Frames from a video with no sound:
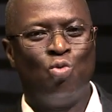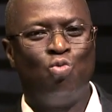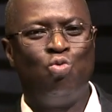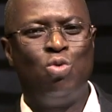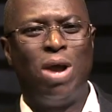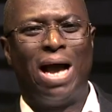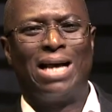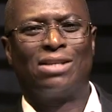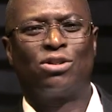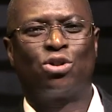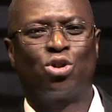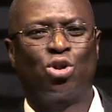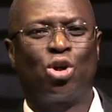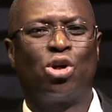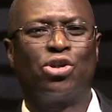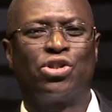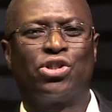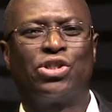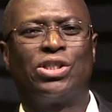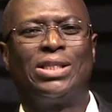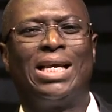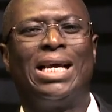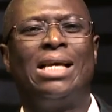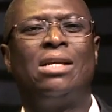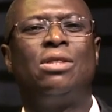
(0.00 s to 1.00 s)
We are
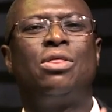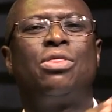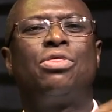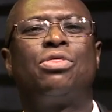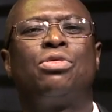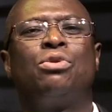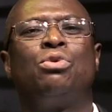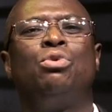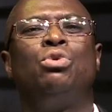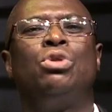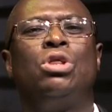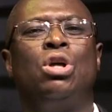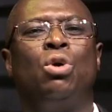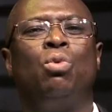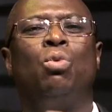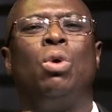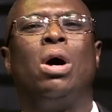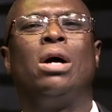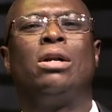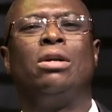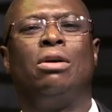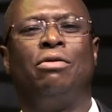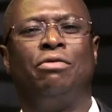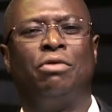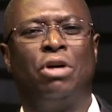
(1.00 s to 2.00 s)
sustained through the
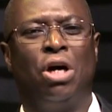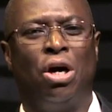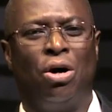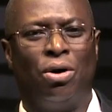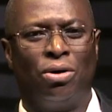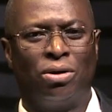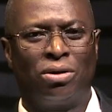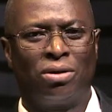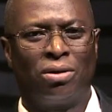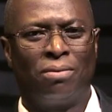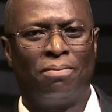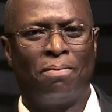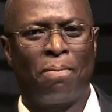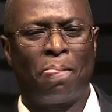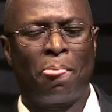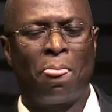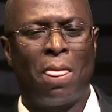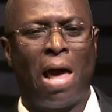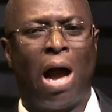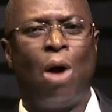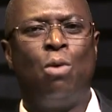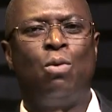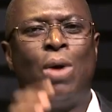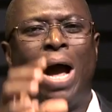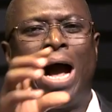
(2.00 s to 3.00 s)
word of God,
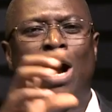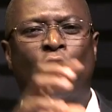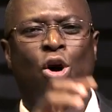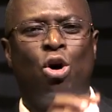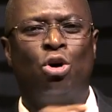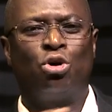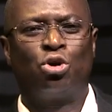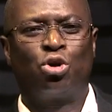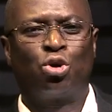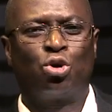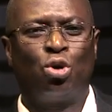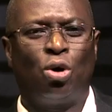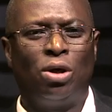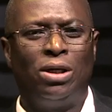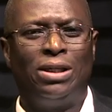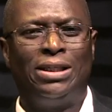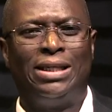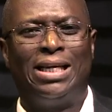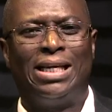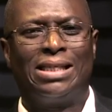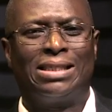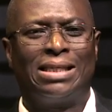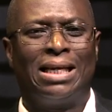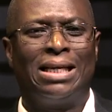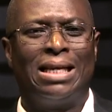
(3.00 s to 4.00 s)
and we are
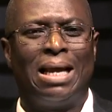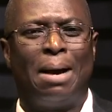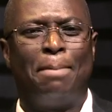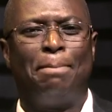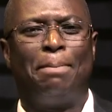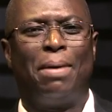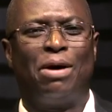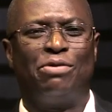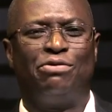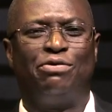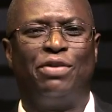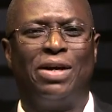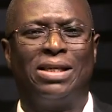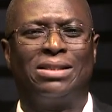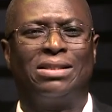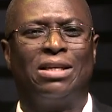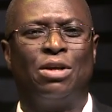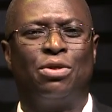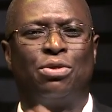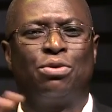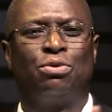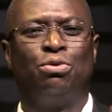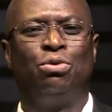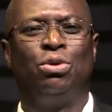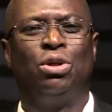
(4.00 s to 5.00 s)
consolidated and
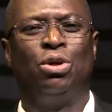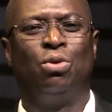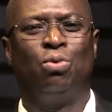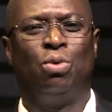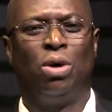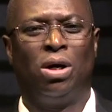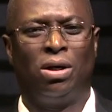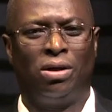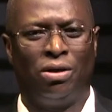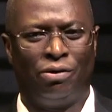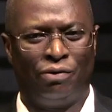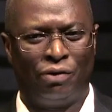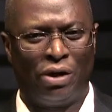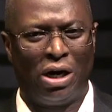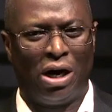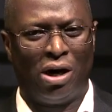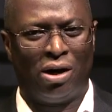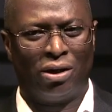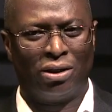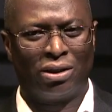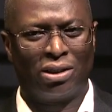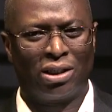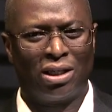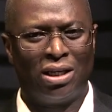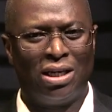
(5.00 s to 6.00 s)
perfected through the word of
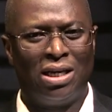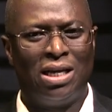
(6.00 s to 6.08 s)
God.